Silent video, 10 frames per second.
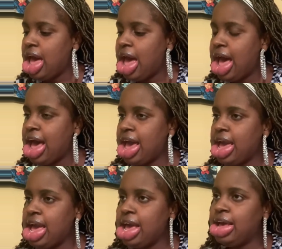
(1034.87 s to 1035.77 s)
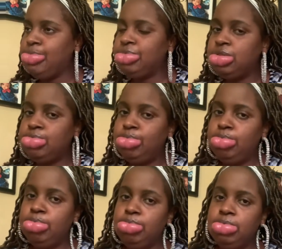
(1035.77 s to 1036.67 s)

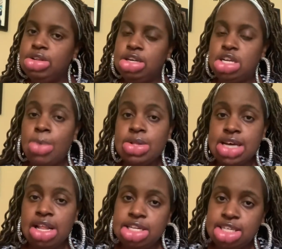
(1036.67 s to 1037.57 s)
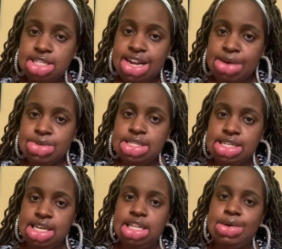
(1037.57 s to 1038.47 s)
the dermatologist that I was
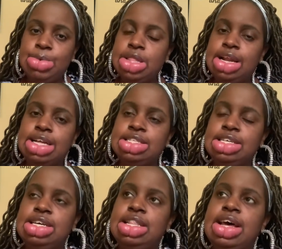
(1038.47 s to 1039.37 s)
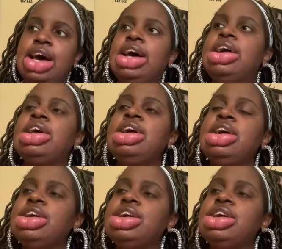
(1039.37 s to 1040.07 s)
seeing, the one that I said that,